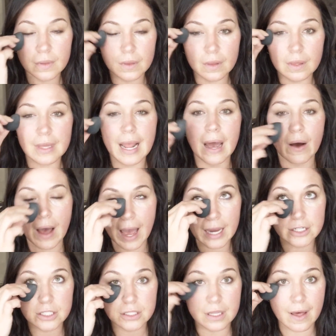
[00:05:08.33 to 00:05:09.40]
Now, I
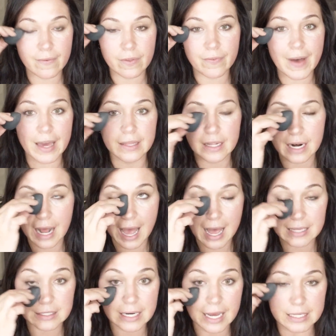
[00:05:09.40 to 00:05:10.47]
just love the fact that it has
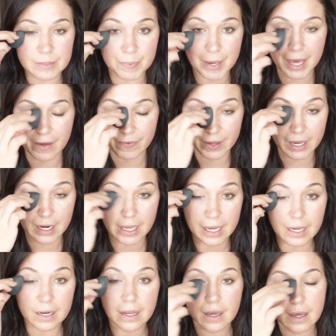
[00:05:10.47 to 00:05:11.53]
an SPF in it,
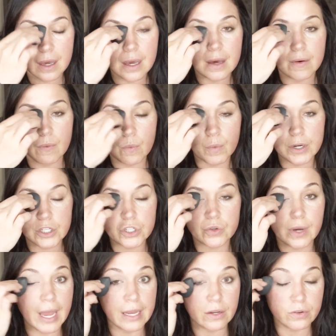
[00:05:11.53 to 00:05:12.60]
which you
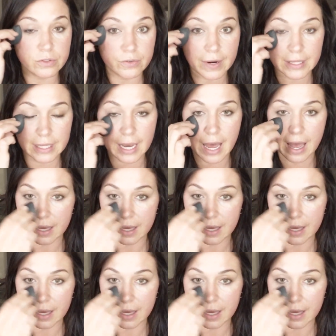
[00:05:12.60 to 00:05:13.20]
can use around the eye.